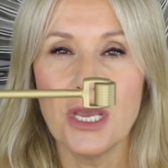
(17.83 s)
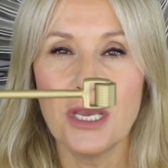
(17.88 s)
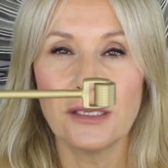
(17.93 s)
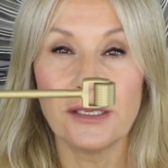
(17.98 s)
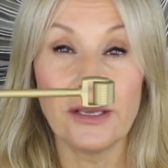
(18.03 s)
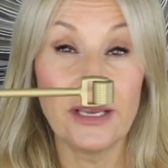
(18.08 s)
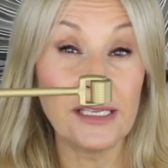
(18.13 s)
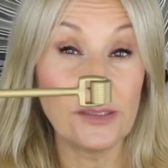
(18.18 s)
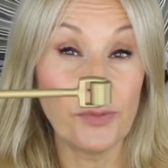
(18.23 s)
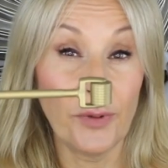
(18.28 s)

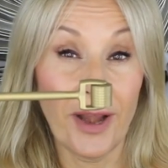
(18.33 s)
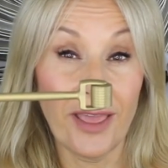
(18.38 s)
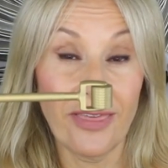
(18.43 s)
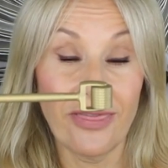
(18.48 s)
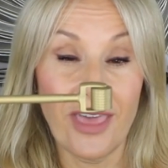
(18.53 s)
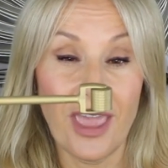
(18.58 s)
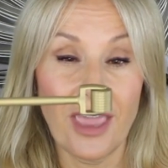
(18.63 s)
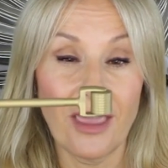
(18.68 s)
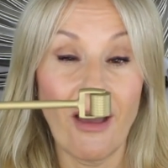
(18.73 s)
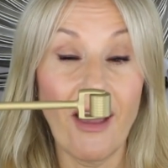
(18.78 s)
So here's what I
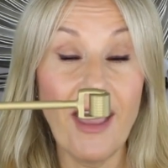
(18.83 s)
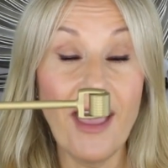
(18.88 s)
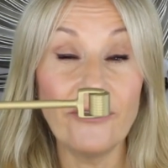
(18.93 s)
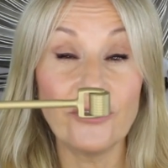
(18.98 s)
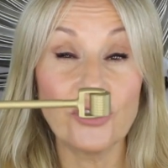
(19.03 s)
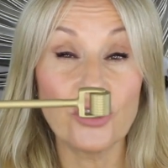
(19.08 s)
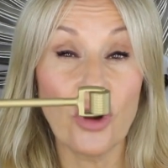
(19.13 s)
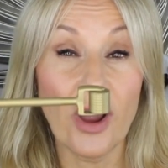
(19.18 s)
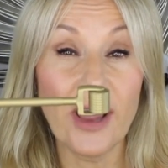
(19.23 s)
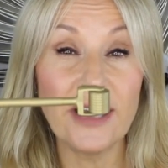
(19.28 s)
think. I
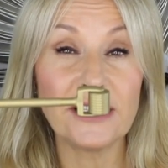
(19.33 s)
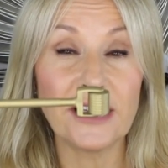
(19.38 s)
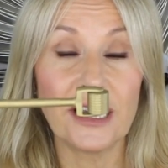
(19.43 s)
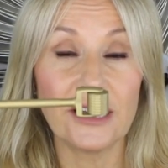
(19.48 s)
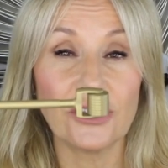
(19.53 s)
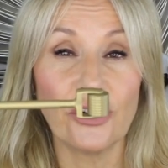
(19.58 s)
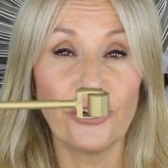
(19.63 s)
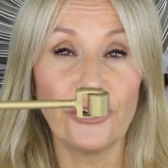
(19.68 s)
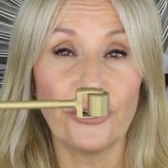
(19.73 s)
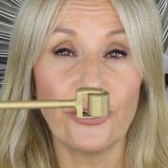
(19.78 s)
have tried
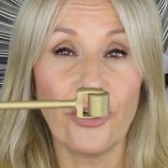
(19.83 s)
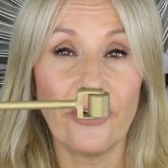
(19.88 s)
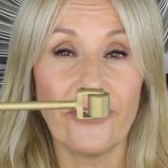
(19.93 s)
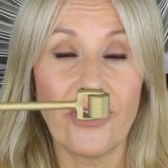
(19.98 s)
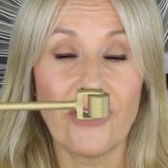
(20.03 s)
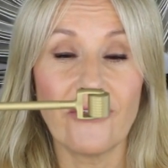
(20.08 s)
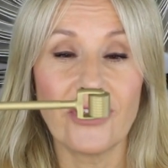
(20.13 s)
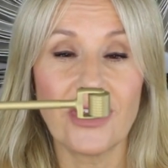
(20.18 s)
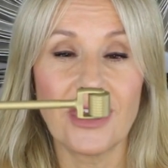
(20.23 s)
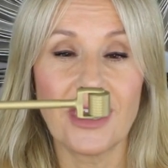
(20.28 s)
it on and off
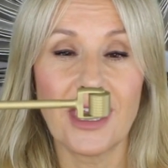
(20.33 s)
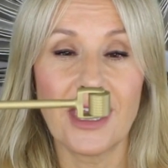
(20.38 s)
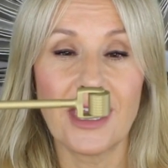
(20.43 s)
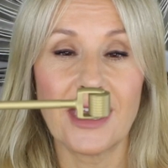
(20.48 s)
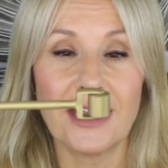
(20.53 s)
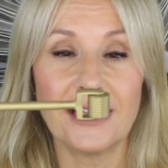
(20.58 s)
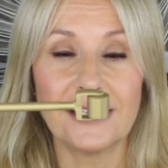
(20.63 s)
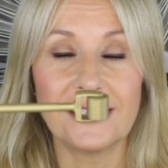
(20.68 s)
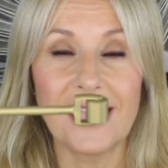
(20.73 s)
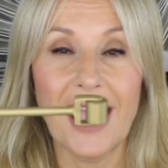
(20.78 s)
over the
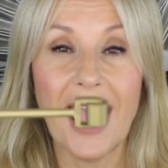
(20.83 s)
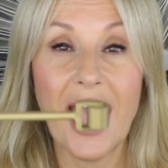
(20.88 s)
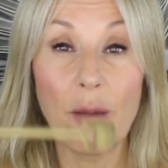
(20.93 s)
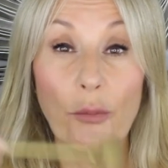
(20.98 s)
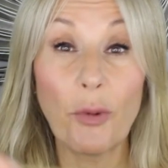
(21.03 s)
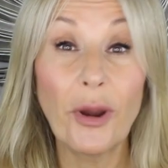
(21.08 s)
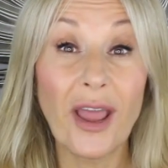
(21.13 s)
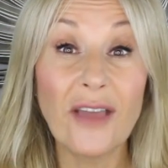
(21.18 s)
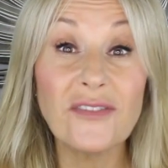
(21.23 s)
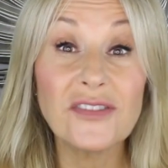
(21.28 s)
years,
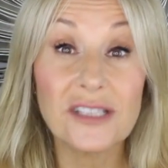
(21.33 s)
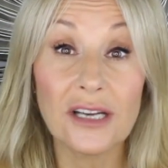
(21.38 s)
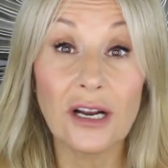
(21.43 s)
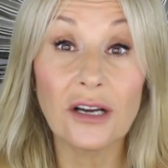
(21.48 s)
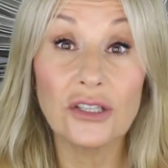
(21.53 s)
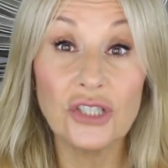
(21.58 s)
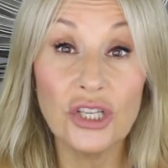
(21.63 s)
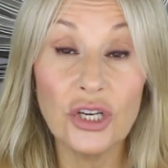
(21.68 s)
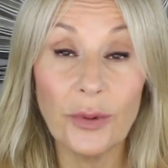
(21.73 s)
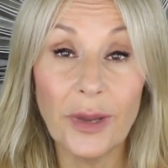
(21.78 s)
and when I've
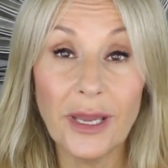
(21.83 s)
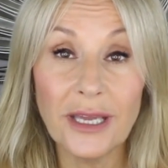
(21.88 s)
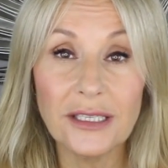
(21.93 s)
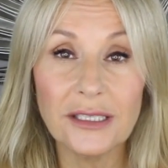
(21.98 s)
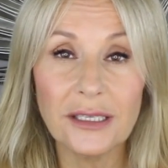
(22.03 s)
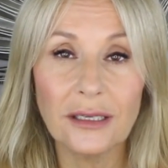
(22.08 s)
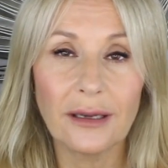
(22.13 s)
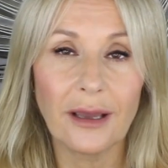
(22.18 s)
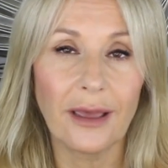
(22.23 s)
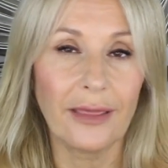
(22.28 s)
stuck to
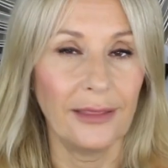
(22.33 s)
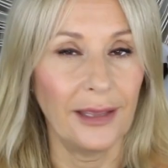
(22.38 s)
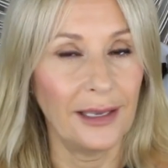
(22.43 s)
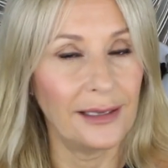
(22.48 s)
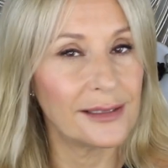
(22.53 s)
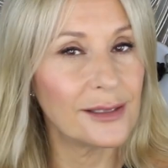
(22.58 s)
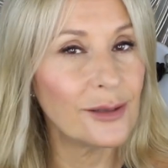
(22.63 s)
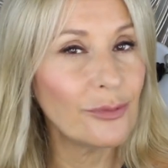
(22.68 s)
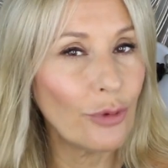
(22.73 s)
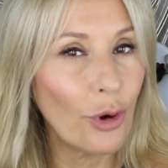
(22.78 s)
it, and
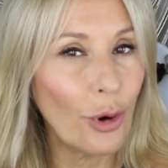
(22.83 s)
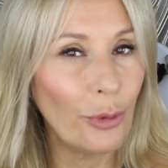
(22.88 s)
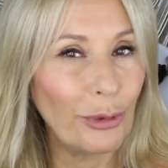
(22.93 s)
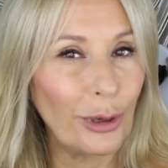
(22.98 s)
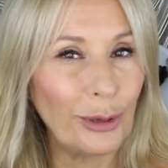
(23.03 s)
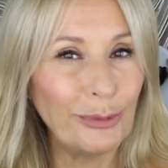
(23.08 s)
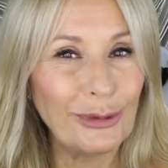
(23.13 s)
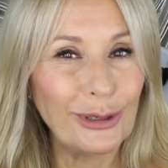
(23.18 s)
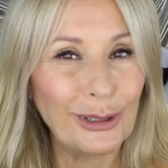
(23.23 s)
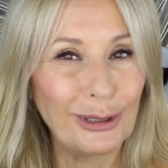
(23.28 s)
that's the
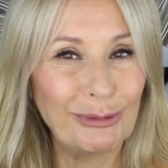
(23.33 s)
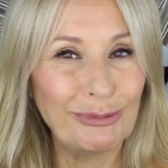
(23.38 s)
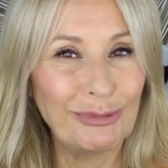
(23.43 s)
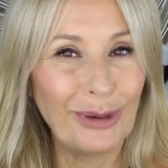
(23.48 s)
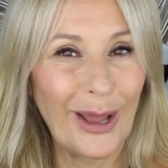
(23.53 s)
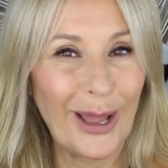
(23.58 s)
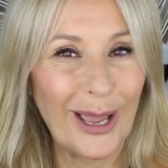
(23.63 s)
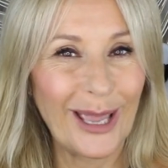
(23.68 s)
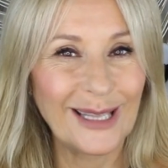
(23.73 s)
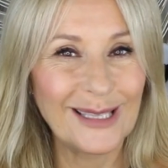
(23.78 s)
problem,
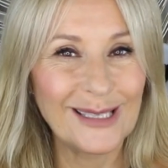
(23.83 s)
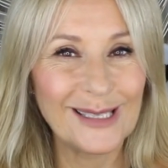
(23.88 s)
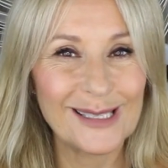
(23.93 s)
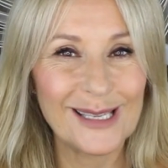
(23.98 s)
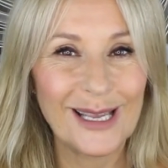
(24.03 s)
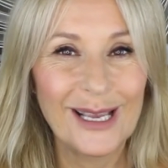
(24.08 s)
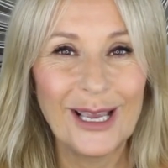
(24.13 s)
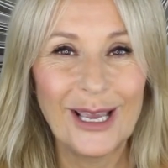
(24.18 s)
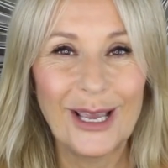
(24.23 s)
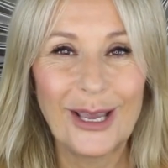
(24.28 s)

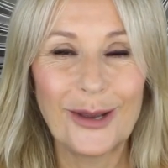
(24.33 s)
compliance,